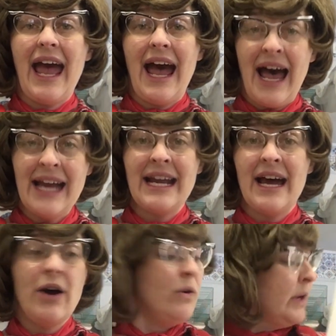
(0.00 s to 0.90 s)
I
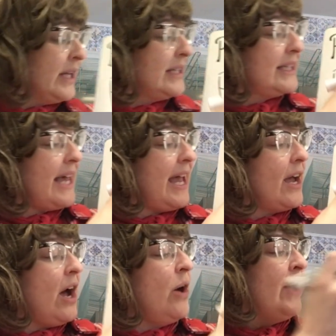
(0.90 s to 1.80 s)
now can say,
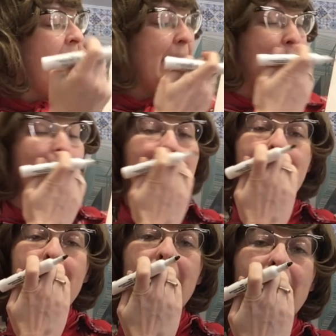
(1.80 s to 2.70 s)
oh, hey, I
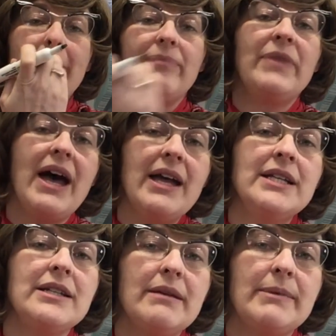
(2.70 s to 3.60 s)
know 9
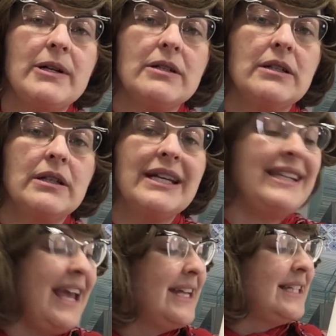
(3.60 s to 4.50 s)
doubled is
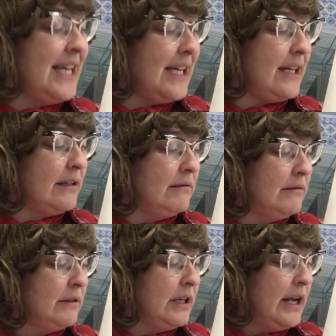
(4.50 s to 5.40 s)
18.
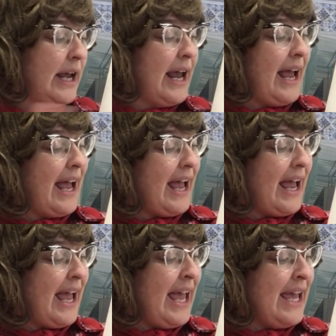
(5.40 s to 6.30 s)

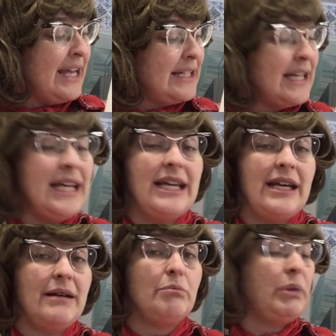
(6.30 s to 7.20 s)

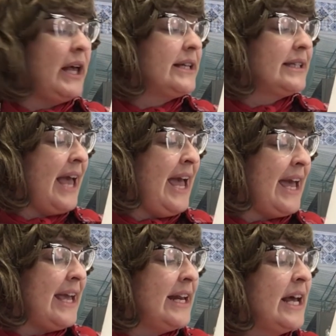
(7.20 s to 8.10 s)
18 plus
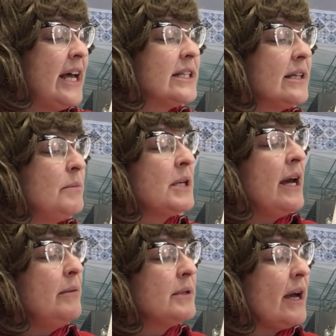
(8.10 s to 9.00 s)
8.
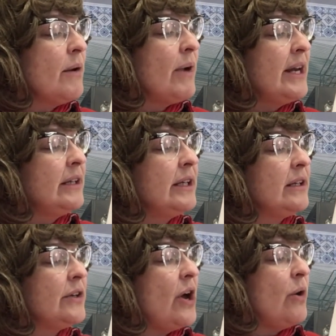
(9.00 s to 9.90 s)
Sometimes I write a little
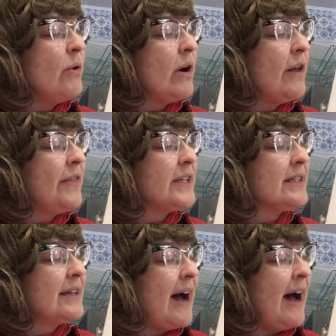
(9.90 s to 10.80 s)
note on the
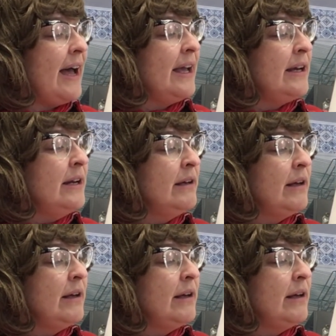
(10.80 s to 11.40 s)
side